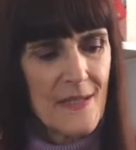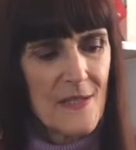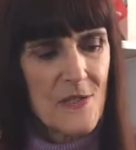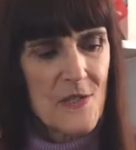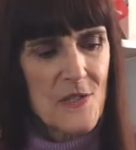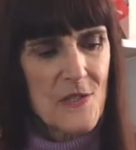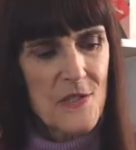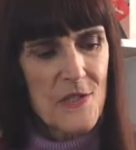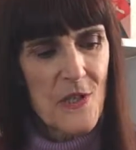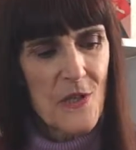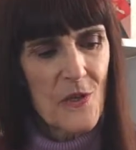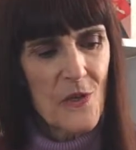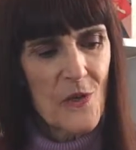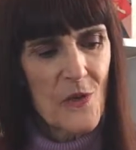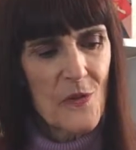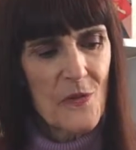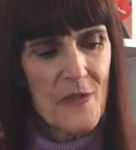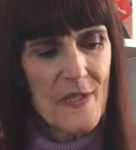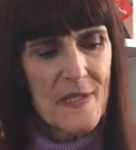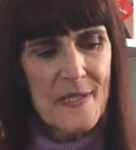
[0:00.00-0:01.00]

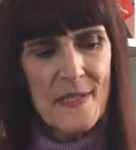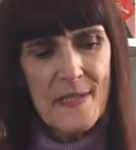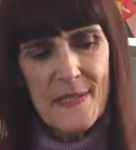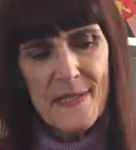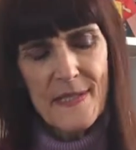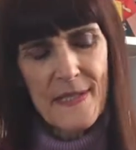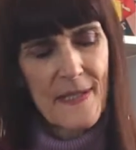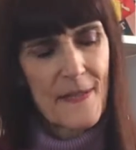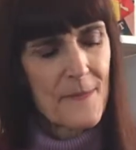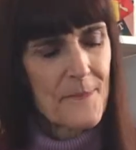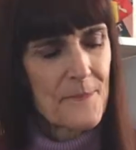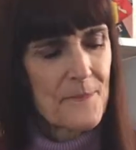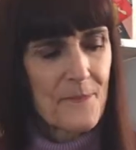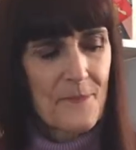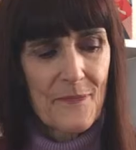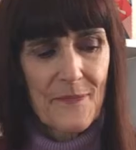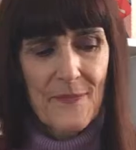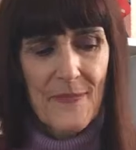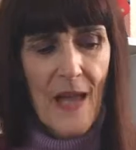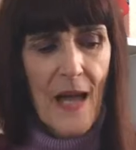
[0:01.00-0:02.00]
So this is,
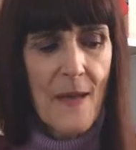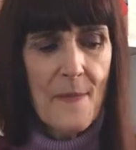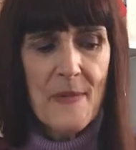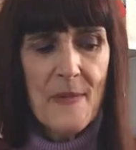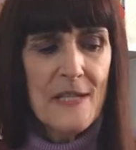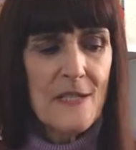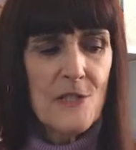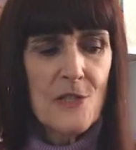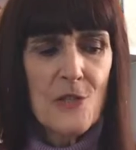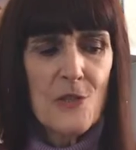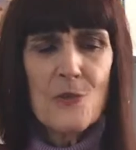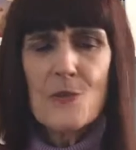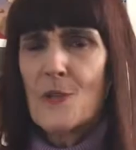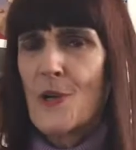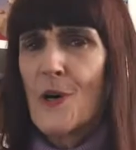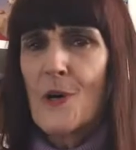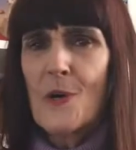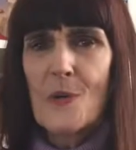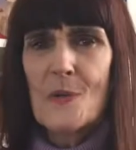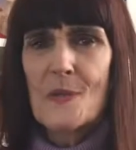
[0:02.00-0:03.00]
I mean, who
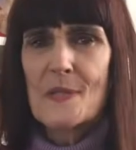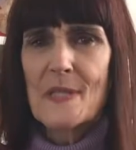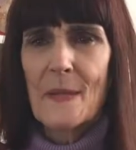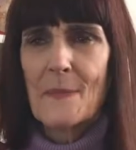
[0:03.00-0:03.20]
knows?